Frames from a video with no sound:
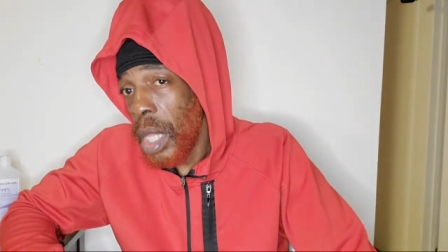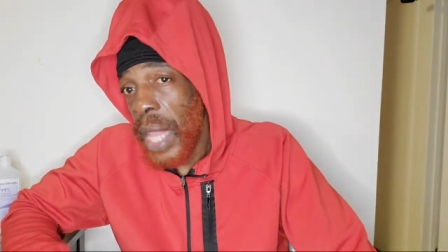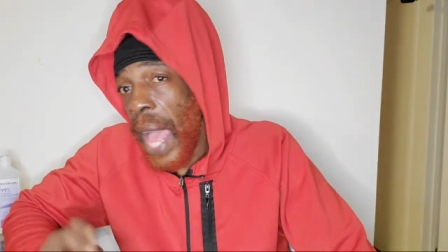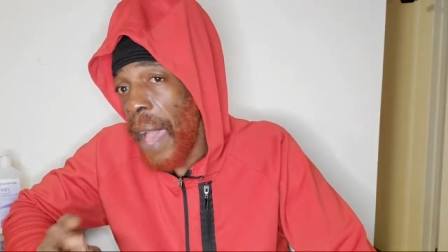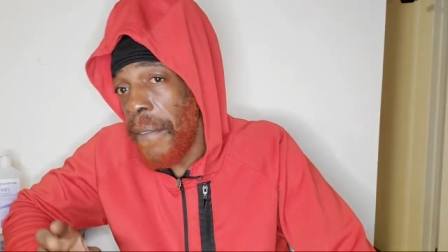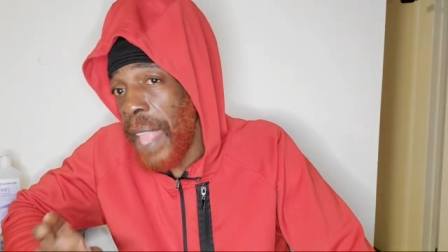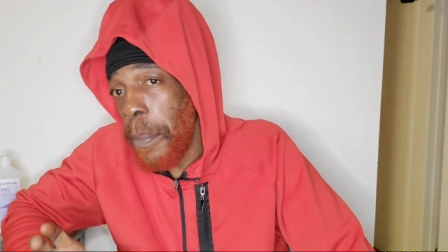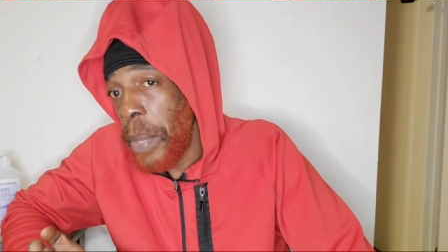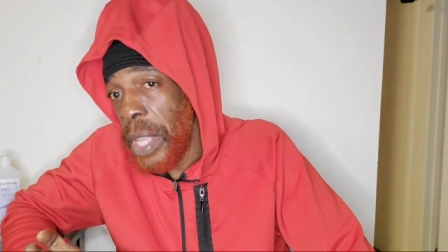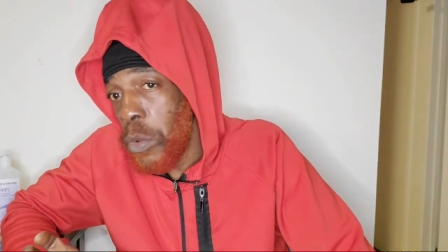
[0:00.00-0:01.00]
They have
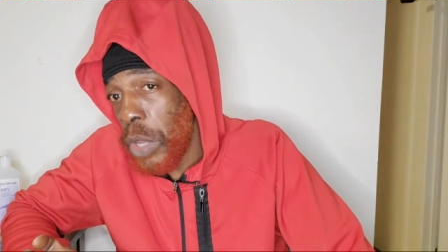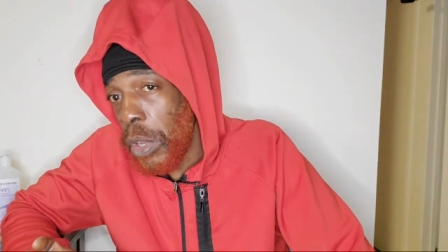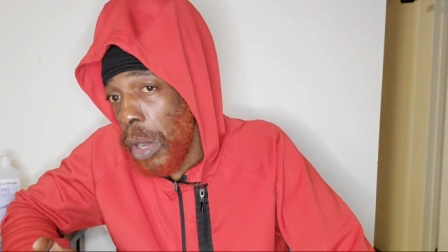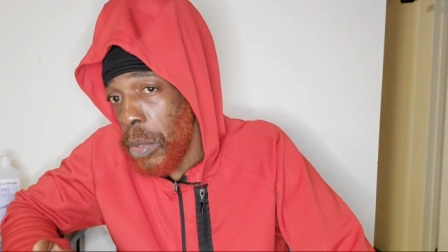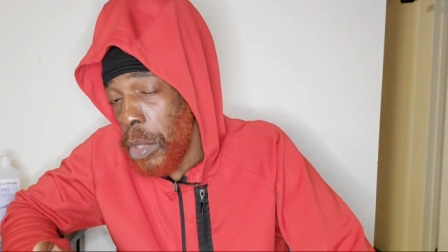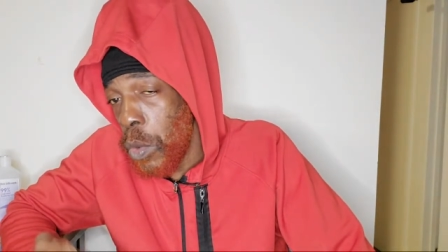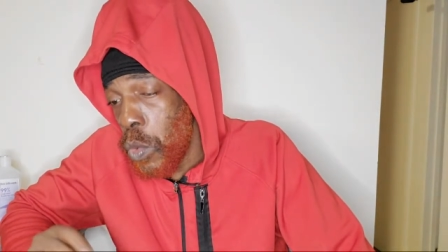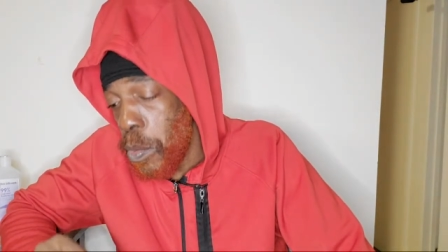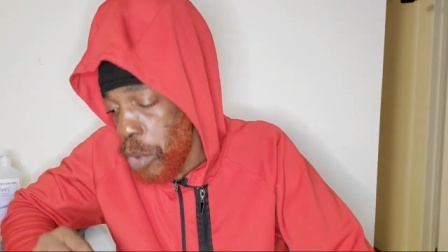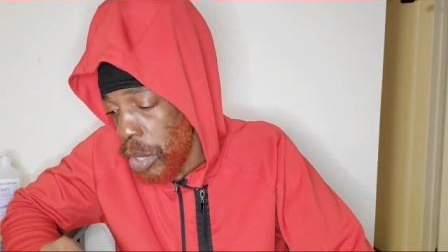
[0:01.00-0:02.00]
not paid the
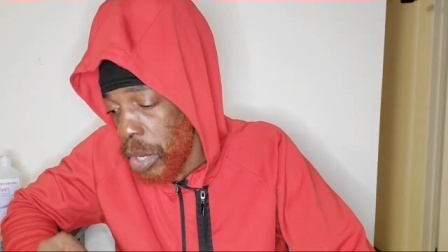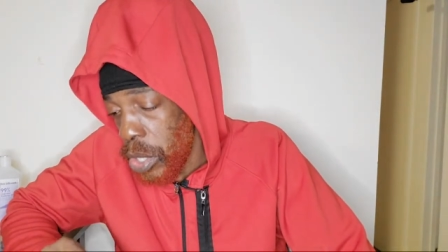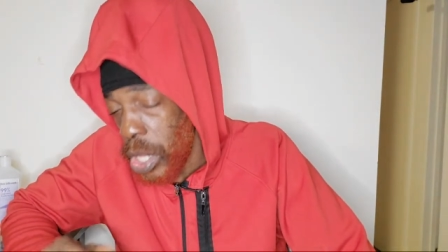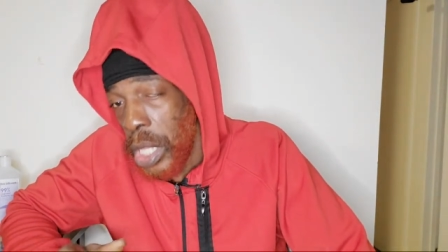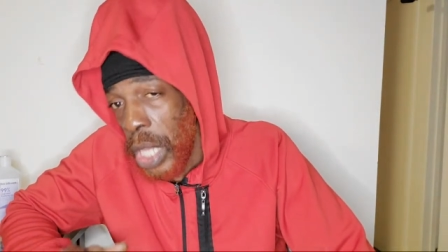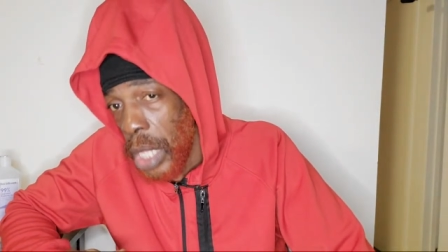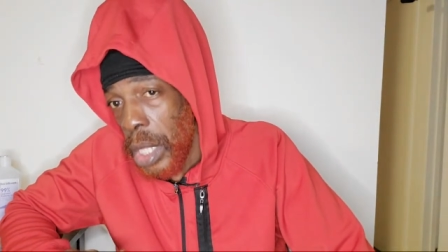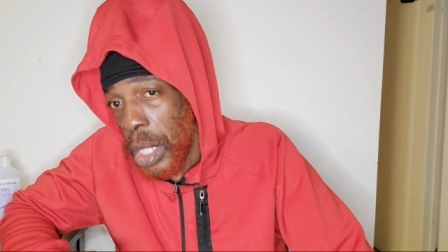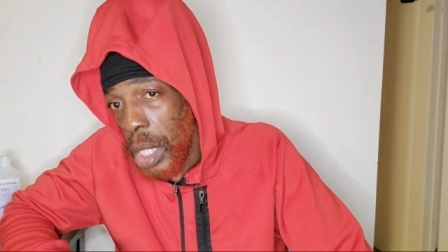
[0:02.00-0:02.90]
repercussion yet.